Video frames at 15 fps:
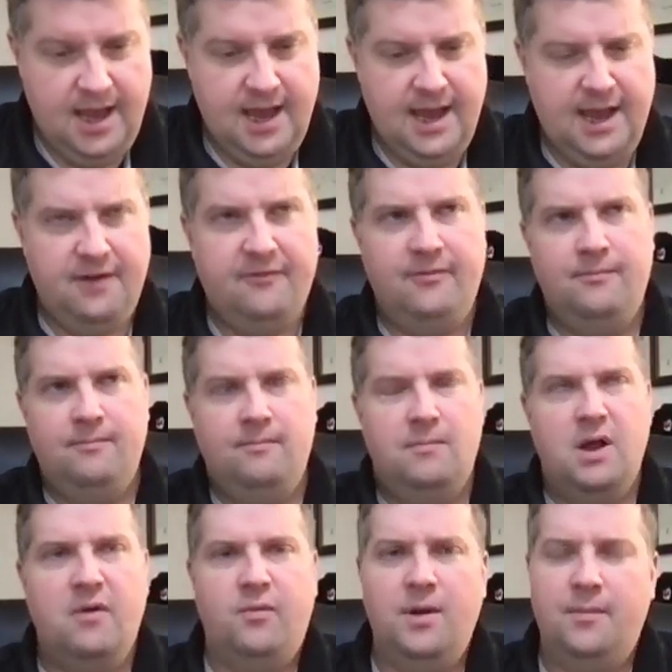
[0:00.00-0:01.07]
And
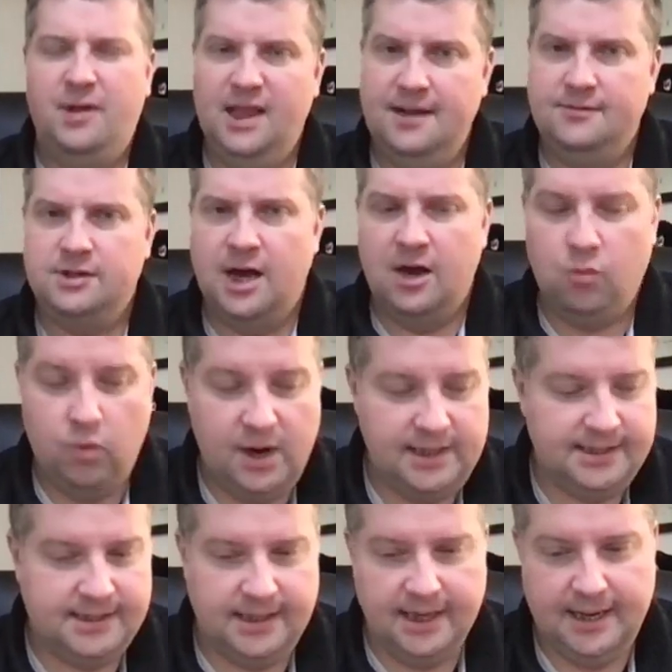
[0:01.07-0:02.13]
if we believe John
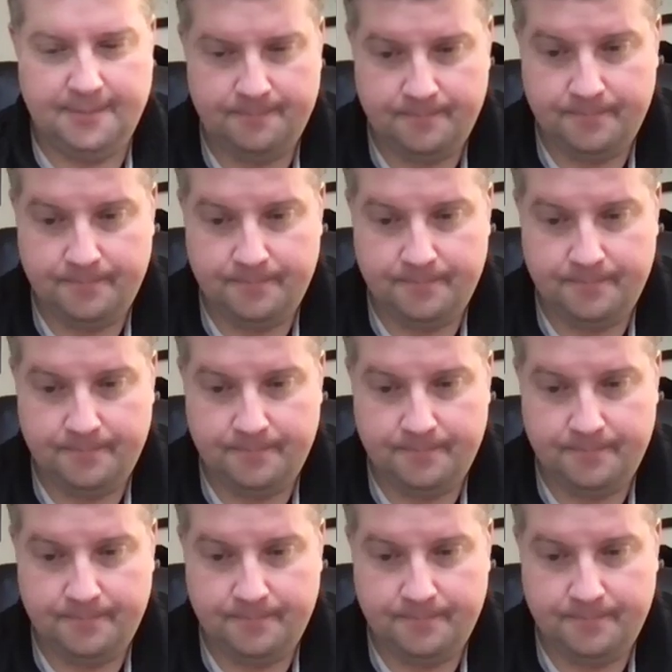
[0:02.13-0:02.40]
Wesley,